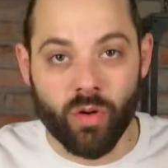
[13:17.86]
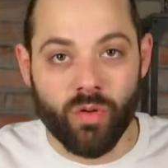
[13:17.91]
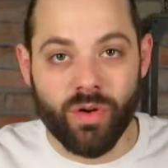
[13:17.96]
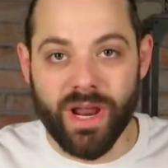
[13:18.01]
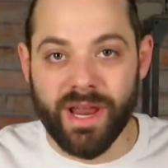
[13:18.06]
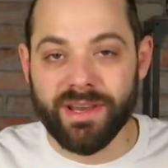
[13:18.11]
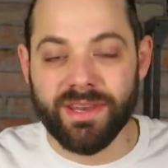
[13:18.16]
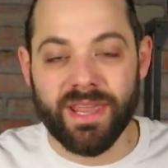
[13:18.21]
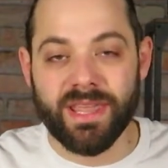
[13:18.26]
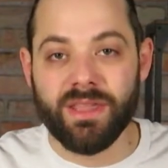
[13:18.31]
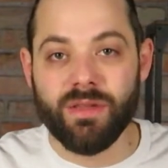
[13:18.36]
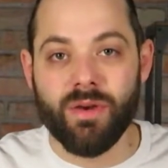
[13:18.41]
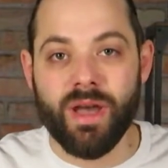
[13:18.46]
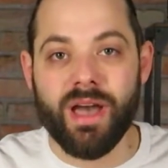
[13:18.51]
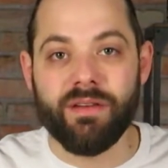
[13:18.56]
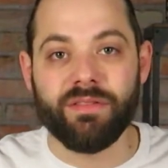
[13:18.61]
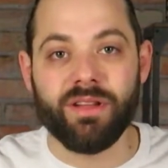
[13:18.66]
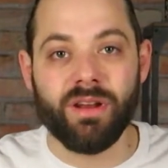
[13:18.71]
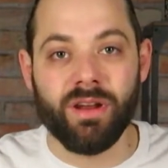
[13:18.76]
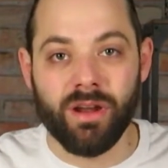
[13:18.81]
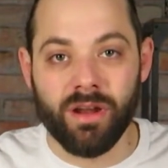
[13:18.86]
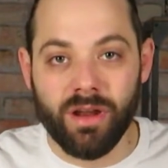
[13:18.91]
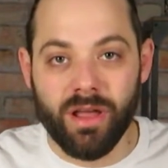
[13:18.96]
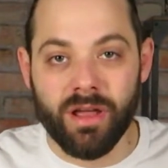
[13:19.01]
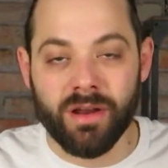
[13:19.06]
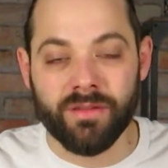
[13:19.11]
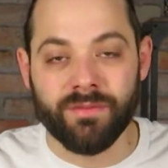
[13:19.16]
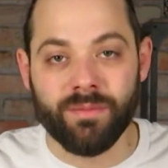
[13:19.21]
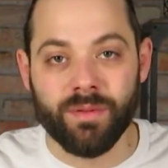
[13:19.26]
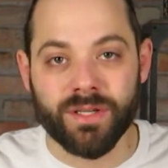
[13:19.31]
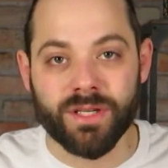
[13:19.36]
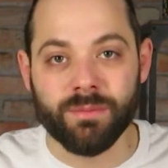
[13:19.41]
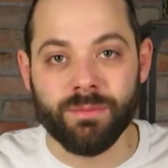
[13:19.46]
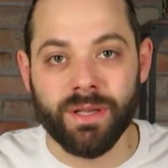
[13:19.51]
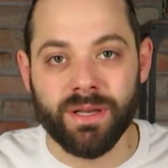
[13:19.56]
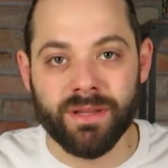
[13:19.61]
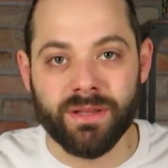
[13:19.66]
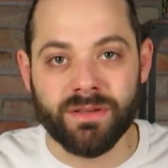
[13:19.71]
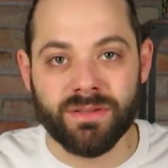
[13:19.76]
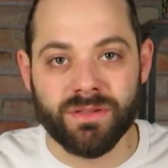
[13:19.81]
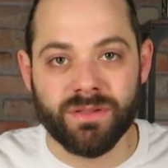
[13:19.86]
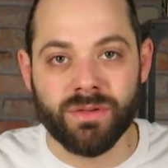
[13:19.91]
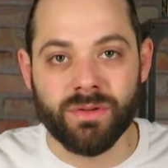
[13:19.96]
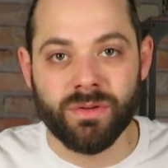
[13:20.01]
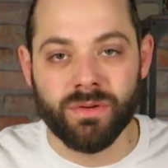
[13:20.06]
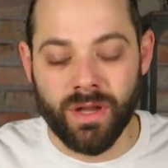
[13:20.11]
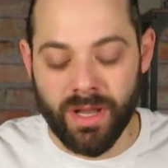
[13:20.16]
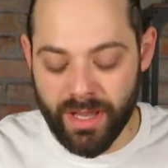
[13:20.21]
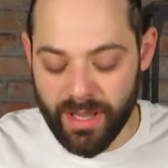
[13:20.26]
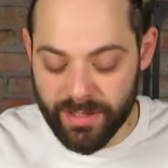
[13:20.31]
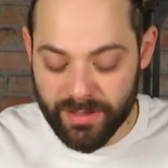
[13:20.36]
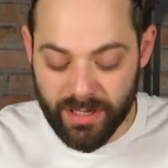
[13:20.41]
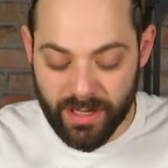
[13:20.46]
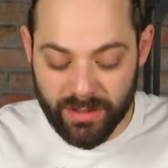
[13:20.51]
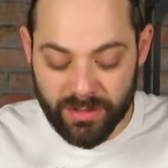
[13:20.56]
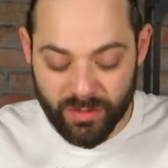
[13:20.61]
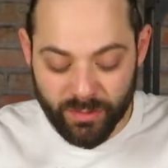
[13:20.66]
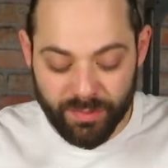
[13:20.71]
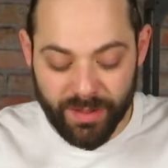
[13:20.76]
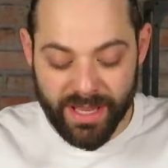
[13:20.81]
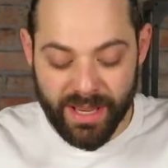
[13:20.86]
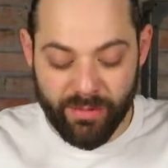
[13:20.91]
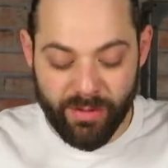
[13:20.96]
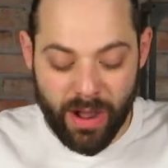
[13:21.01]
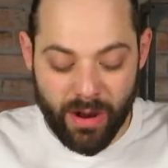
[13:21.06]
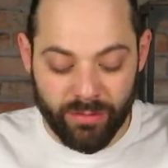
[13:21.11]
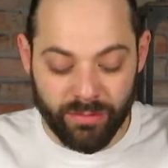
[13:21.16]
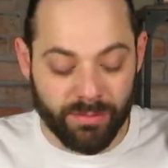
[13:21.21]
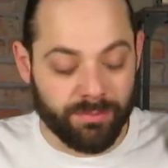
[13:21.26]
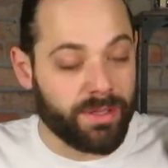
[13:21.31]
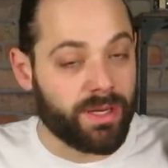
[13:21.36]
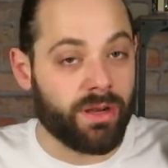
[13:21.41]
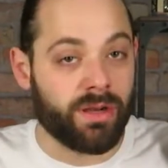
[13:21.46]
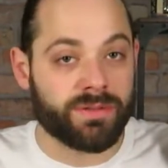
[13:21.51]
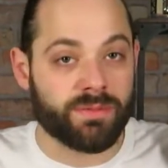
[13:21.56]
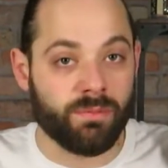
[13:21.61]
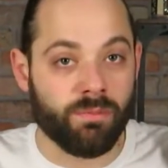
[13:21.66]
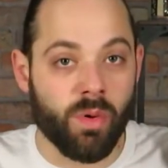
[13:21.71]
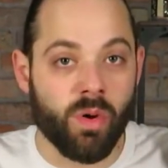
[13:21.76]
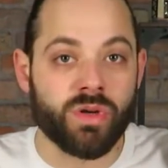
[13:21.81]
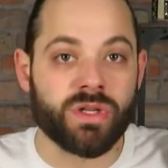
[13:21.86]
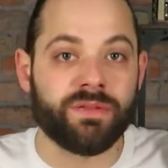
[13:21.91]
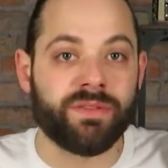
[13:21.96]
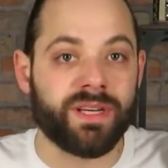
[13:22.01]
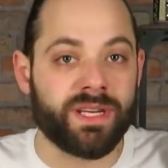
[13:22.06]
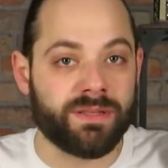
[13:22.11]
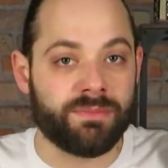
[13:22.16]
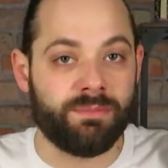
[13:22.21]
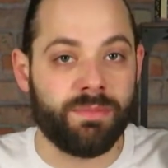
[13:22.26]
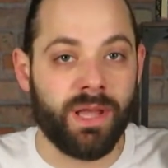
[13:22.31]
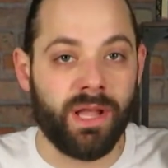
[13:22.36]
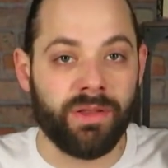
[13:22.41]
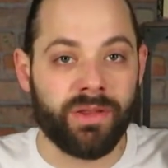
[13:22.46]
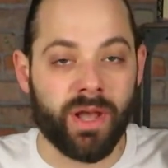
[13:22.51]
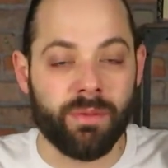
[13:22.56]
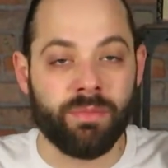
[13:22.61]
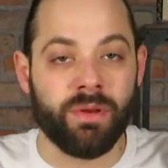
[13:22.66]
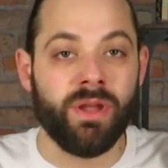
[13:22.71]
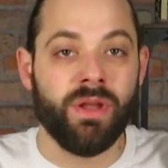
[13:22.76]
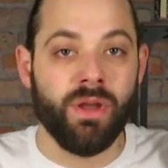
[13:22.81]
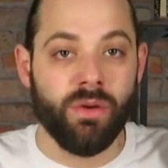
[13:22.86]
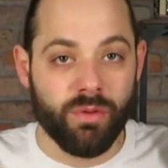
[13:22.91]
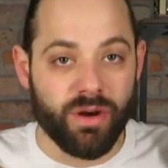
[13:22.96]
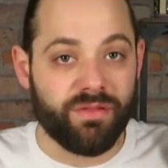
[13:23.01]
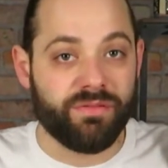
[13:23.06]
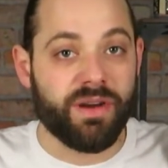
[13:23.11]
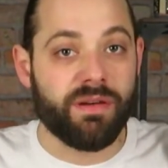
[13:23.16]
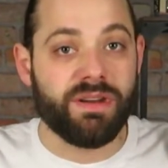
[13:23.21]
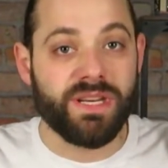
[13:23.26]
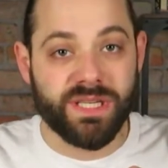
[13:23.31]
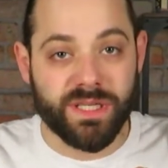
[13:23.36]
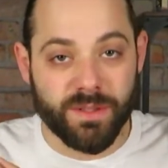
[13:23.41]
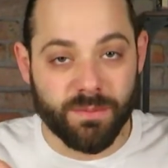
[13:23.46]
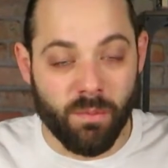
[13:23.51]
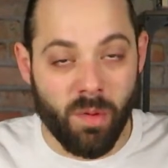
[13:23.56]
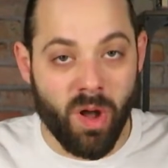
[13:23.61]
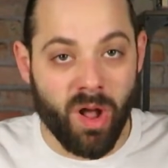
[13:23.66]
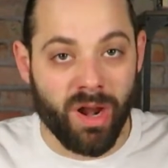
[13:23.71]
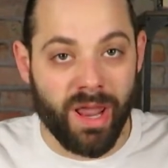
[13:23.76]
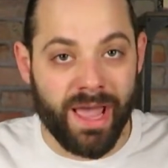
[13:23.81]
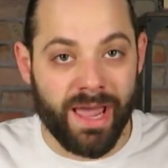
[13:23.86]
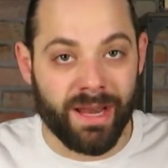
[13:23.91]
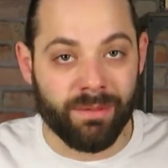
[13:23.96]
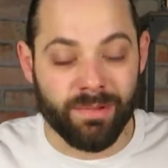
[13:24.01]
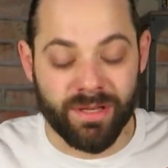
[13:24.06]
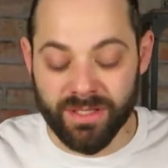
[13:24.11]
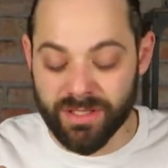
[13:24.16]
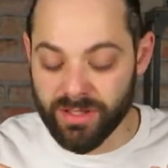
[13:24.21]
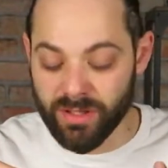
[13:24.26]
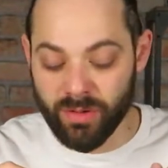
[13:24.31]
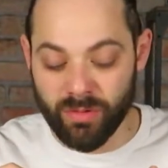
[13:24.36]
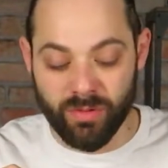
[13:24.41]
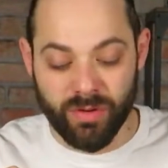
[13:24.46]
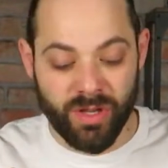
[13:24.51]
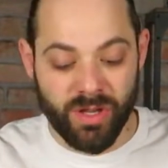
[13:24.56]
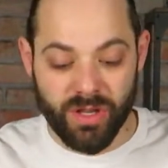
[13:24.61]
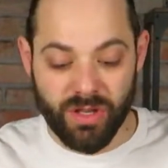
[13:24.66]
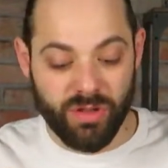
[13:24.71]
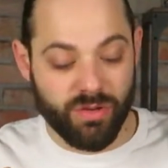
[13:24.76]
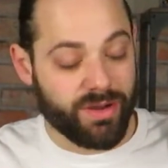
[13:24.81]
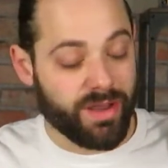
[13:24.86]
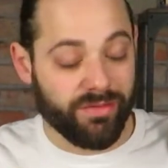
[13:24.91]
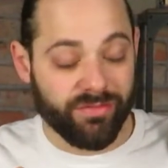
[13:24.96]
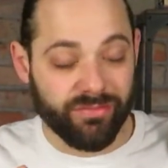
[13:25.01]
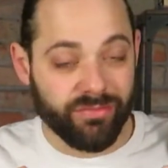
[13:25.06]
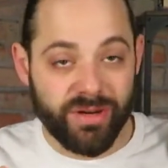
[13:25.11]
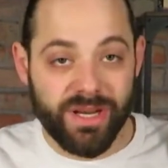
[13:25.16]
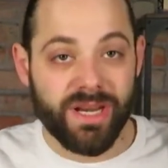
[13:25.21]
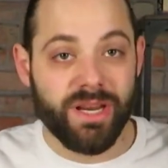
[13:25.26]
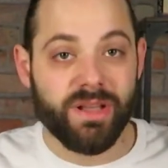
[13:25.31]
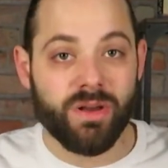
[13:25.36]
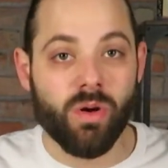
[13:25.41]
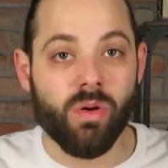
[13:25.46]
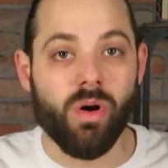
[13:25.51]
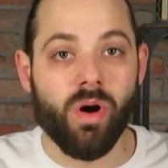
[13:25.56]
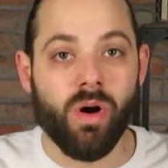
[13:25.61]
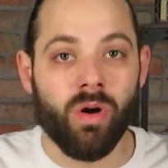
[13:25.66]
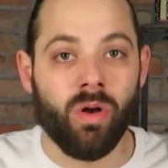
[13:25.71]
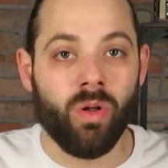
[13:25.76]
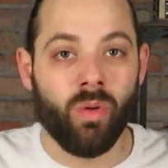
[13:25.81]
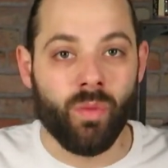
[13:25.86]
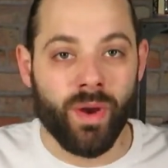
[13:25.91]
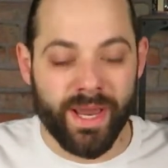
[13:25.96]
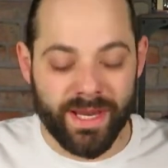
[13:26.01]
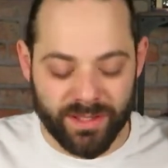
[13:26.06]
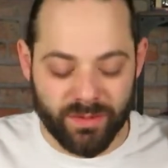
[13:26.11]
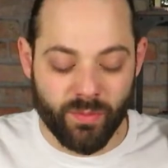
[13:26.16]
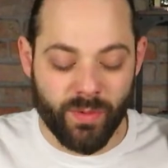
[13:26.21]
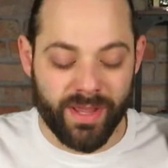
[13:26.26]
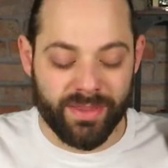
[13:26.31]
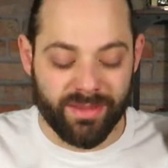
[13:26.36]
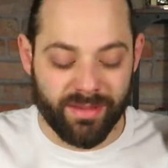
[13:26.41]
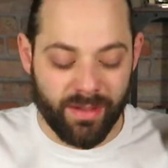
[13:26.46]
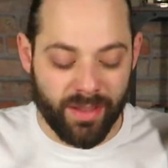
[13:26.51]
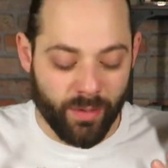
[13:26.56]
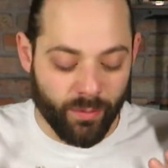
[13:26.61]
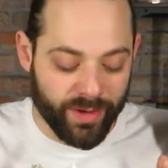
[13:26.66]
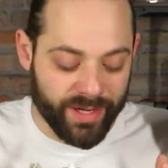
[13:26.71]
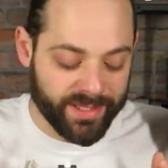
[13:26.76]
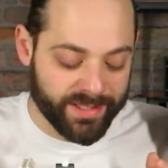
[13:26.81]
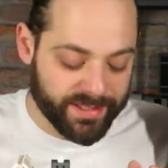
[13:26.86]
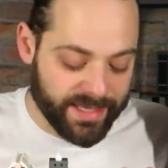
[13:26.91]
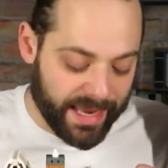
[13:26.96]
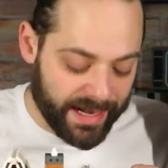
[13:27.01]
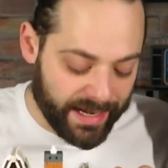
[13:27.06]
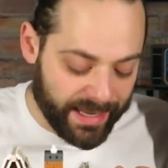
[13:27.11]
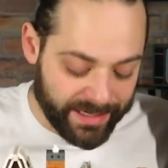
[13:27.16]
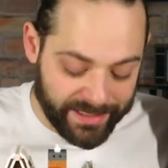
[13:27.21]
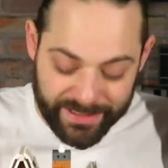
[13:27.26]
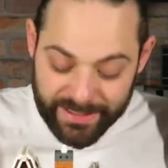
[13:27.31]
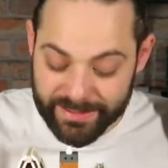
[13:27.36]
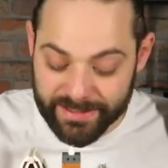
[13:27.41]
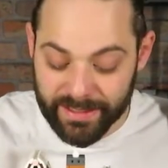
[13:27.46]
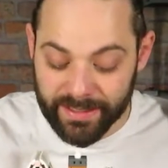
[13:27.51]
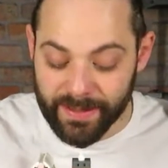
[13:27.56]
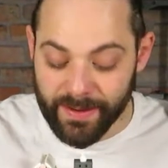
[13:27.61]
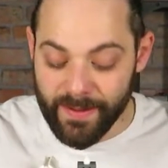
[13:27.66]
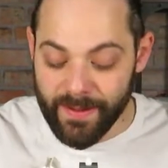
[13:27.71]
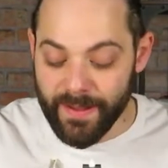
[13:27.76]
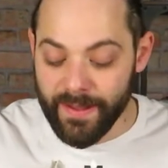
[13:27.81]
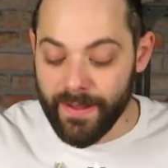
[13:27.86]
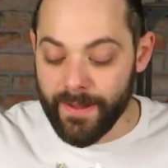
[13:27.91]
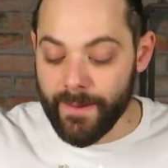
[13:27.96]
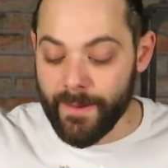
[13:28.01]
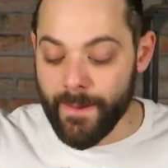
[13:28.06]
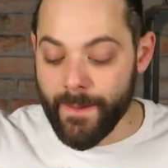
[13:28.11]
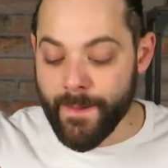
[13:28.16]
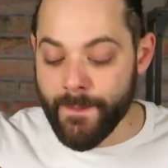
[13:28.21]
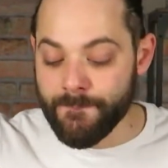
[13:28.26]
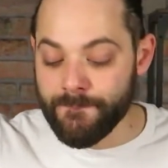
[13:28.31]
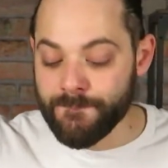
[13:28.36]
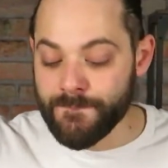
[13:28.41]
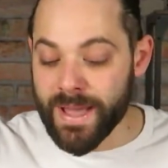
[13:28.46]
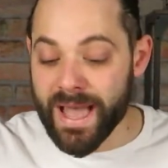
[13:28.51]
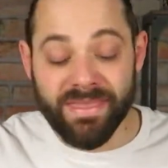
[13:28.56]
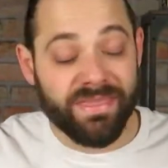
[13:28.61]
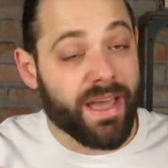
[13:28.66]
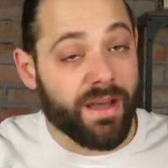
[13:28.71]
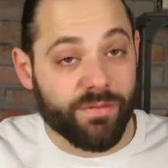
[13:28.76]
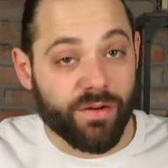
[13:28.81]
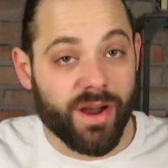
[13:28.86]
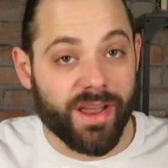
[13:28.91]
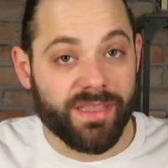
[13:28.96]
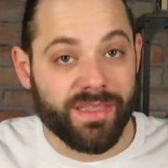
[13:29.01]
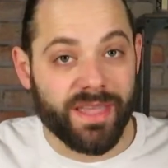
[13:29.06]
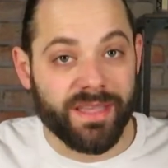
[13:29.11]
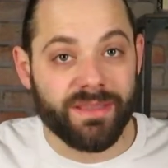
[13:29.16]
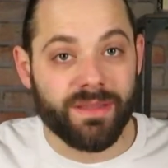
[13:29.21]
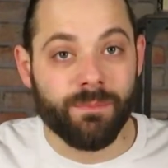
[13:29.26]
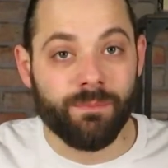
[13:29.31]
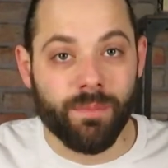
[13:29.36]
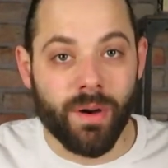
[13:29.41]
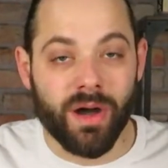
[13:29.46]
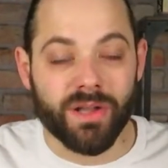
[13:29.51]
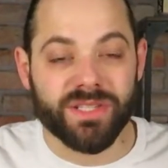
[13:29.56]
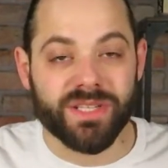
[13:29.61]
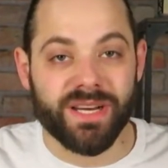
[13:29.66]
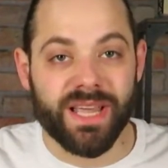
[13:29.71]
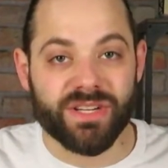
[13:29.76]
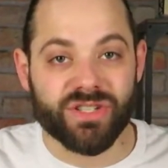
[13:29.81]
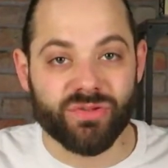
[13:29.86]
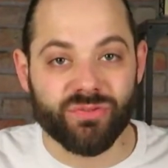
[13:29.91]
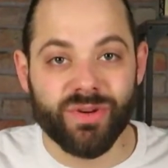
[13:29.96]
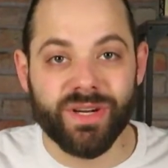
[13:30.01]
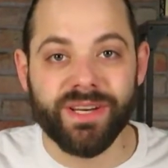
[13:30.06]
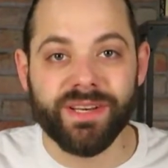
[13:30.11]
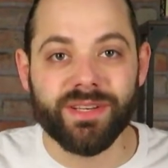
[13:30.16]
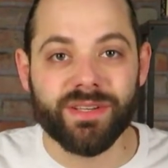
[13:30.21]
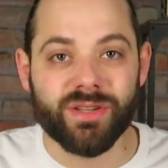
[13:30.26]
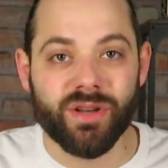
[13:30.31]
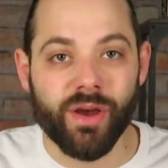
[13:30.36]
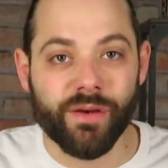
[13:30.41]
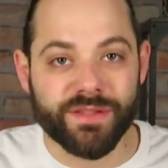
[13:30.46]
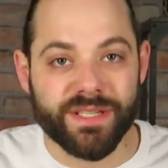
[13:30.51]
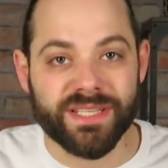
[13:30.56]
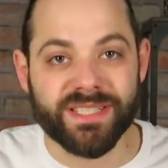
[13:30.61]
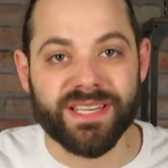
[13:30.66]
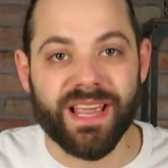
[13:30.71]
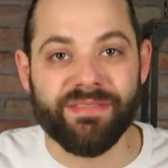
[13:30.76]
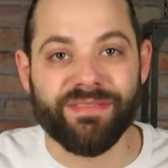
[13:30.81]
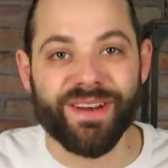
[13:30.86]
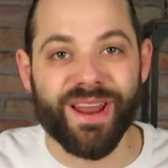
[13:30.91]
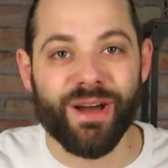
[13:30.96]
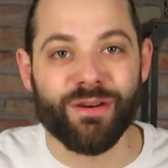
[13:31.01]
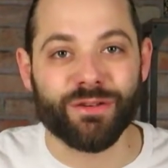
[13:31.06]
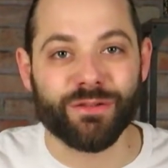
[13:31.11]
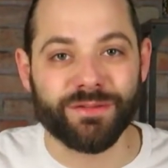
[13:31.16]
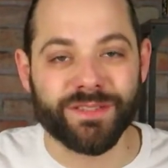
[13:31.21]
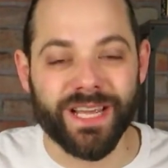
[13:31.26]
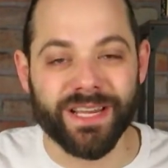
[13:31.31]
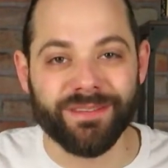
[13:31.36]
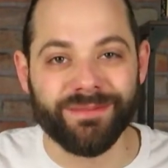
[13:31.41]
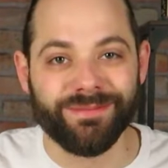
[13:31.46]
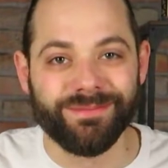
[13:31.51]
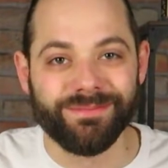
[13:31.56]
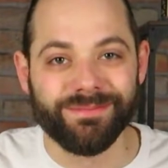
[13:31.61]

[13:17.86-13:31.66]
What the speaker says: own, I think you have a lot of possibilities to play around with, because most of it is built up with very small elements. So you can really go all ways with a set like this. And therefore I think the part selection really deserves a 7 out of 10.